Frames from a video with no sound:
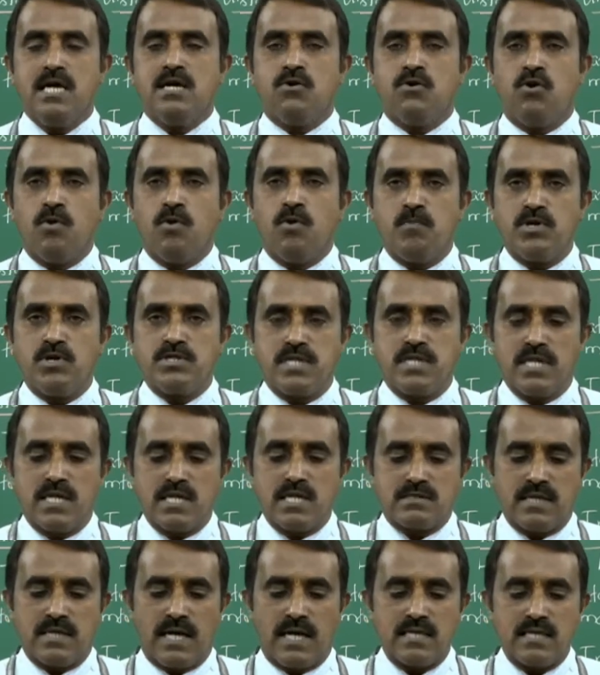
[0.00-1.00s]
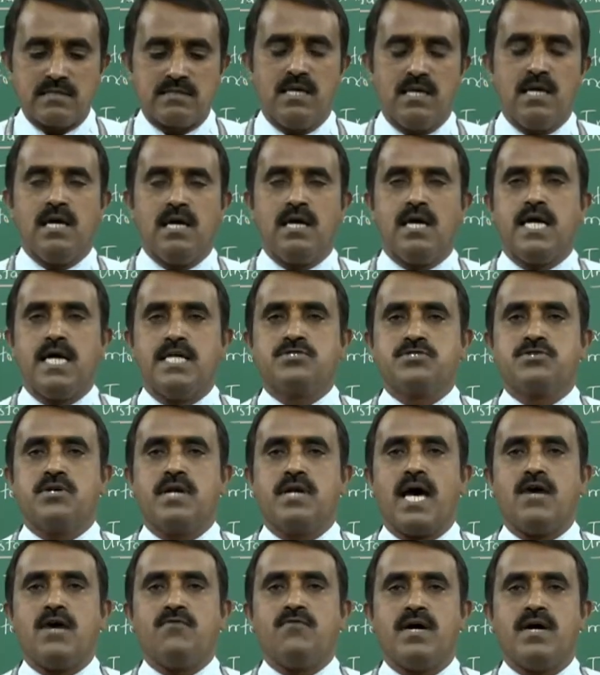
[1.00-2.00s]
Homogeneous, that is, it should
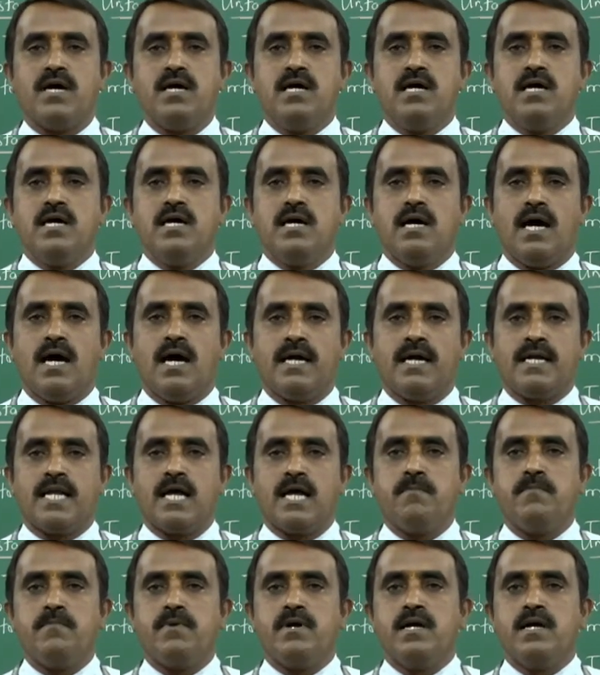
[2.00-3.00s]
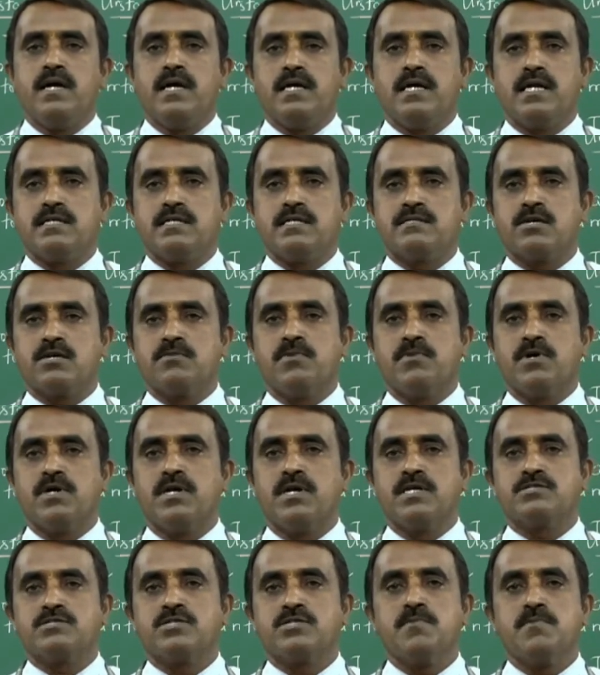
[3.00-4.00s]
have a atom
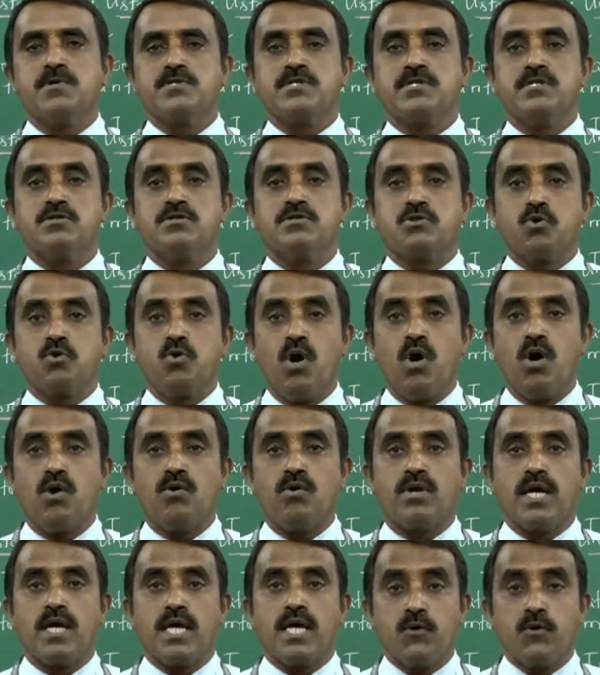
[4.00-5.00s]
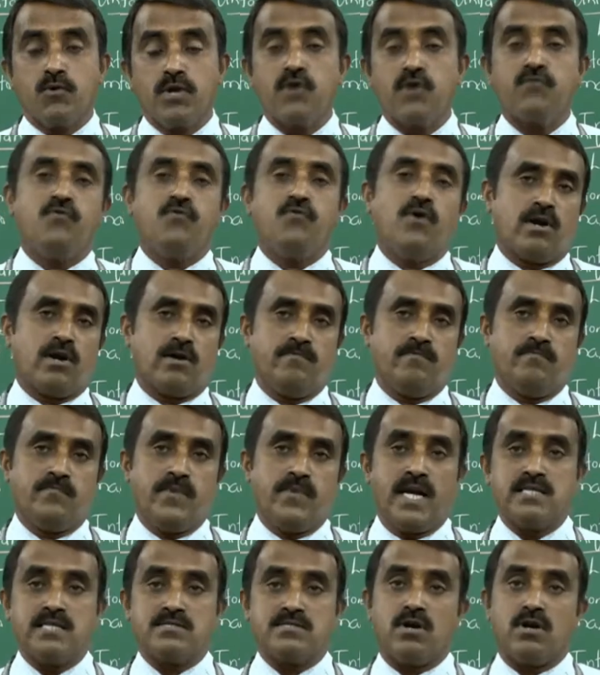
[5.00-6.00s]
distribution throughout uniform.
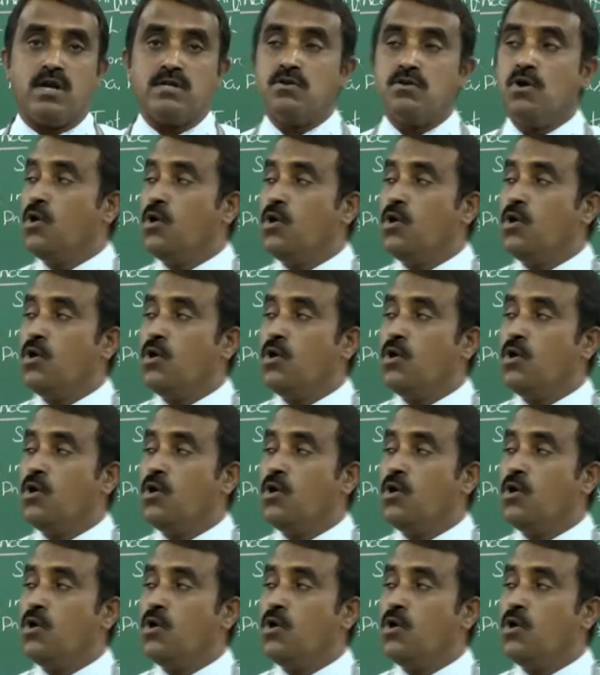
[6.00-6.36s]
That is called